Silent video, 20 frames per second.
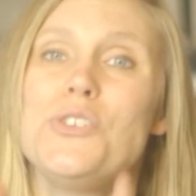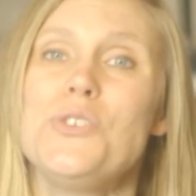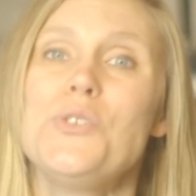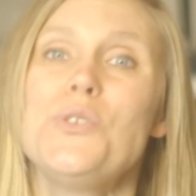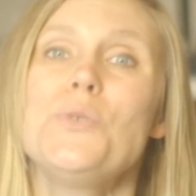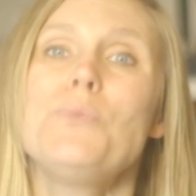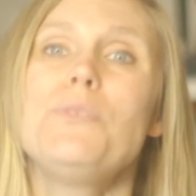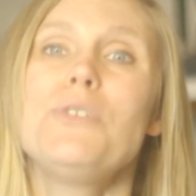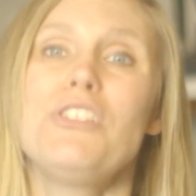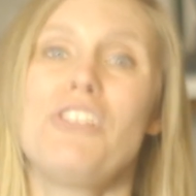
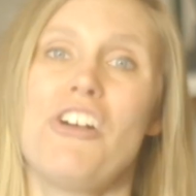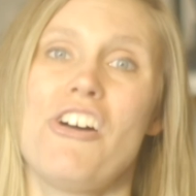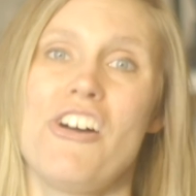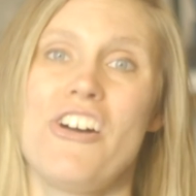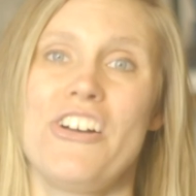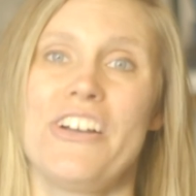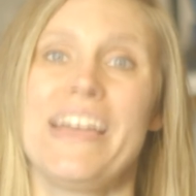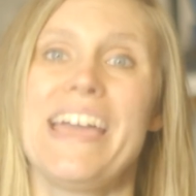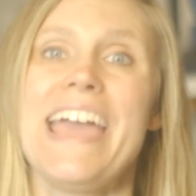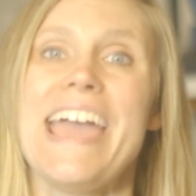you
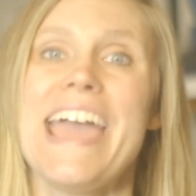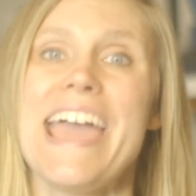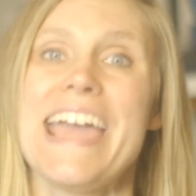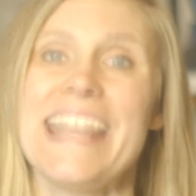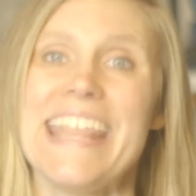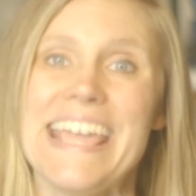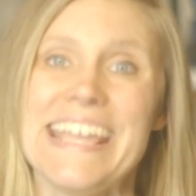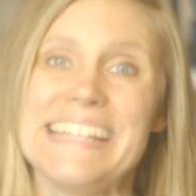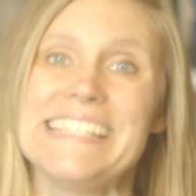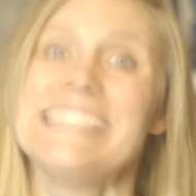belong
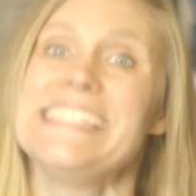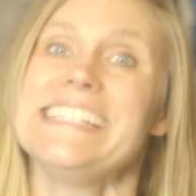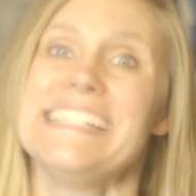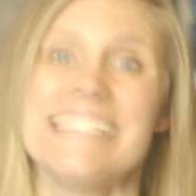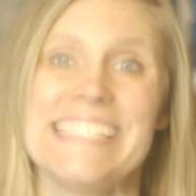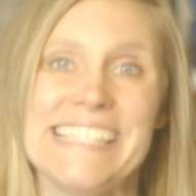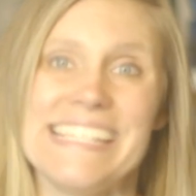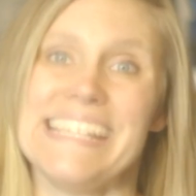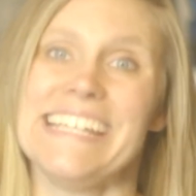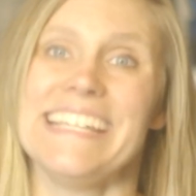at A
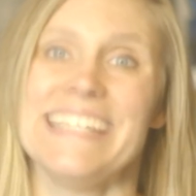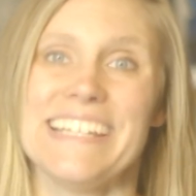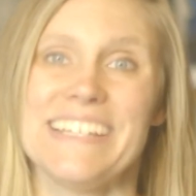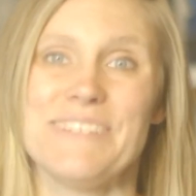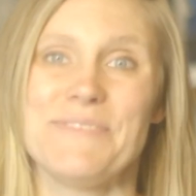C C.